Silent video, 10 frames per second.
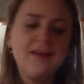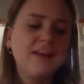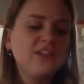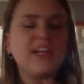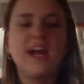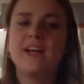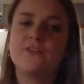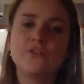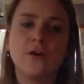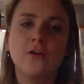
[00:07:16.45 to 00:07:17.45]
She kind of
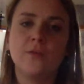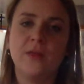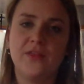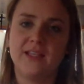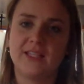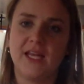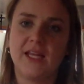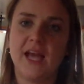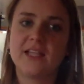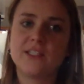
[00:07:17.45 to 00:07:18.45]
struggled with things like
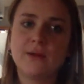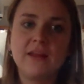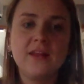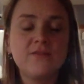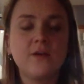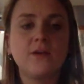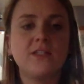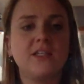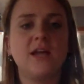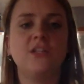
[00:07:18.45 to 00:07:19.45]
that. So I think
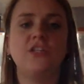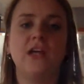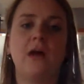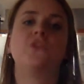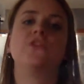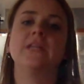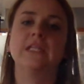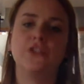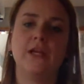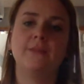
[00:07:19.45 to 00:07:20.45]
focusing on geometry and
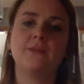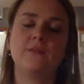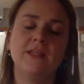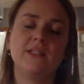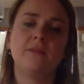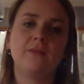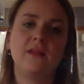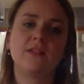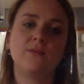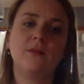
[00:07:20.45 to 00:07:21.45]
shapes would be something
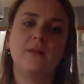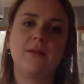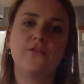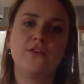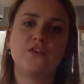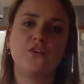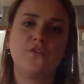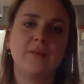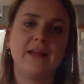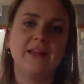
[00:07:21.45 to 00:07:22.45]
that's really beneficial for
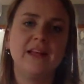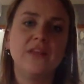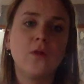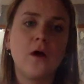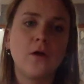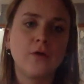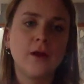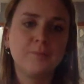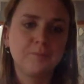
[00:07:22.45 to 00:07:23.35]
Bailey in the long run.